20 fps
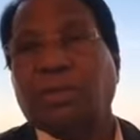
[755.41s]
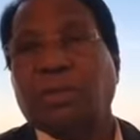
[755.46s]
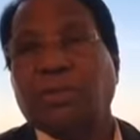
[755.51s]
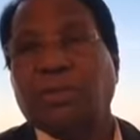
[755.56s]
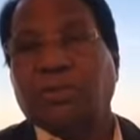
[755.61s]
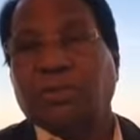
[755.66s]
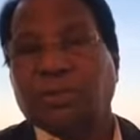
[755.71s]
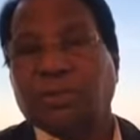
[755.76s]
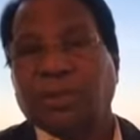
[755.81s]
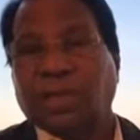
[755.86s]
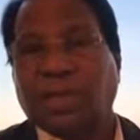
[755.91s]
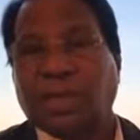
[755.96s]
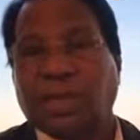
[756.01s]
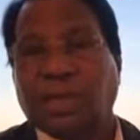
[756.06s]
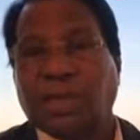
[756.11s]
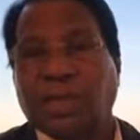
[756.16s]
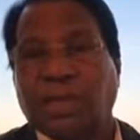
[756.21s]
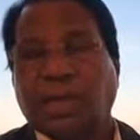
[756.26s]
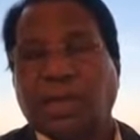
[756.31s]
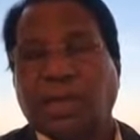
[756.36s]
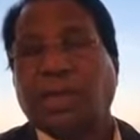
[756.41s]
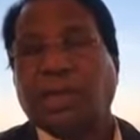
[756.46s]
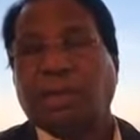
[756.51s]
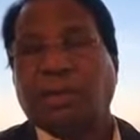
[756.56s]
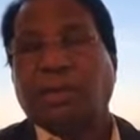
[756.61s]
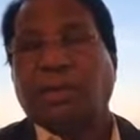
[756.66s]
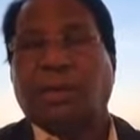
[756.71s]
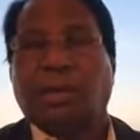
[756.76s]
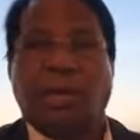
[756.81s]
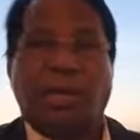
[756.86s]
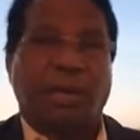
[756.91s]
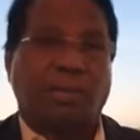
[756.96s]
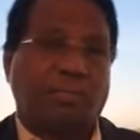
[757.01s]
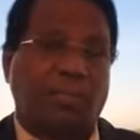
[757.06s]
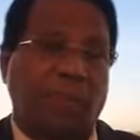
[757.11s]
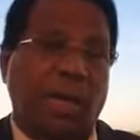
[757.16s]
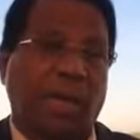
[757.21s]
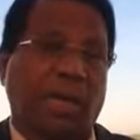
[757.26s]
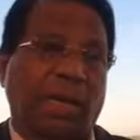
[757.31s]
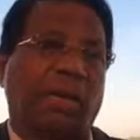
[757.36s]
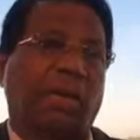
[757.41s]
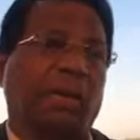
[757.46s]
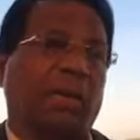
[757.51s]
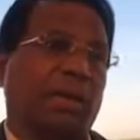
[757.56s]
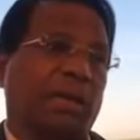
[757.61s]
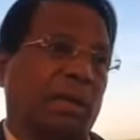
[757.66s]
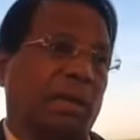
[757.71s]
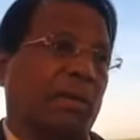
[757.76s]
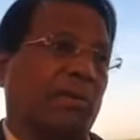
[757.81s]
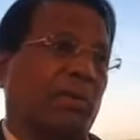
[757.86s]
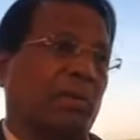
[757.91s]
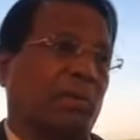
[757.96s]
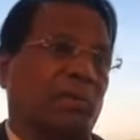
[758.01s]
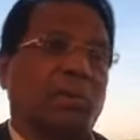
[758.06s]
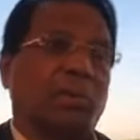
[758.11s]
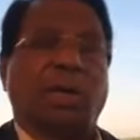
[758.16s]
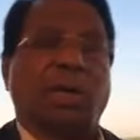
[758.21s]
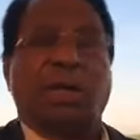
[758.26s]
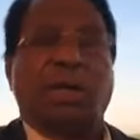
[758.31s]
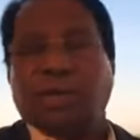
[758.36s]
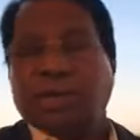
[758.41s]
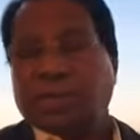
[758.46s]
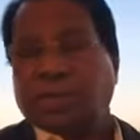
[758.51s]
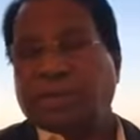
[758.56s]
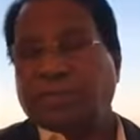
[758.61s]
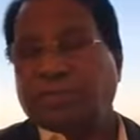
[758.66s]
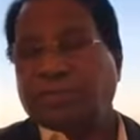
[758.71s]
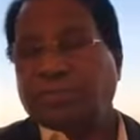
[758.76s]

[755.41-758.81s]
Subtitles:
society here and back in our own country.